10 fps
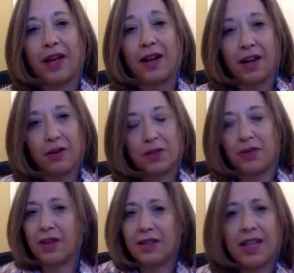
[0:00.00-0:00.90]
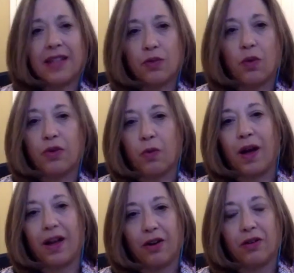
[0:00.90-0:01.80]
And I hope so, because that's
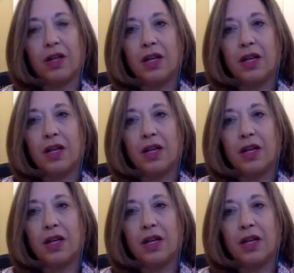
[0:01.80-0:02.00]
worthwhile.